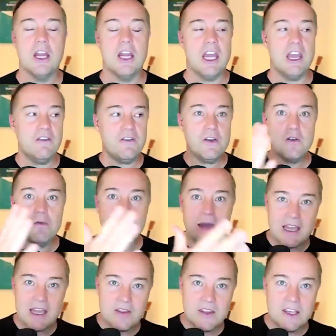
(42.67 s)
If you
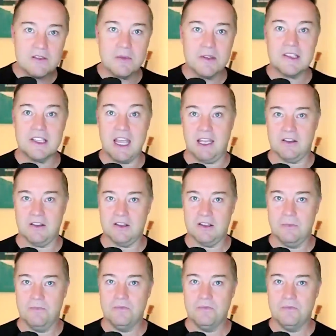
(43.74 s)
make these mistakes,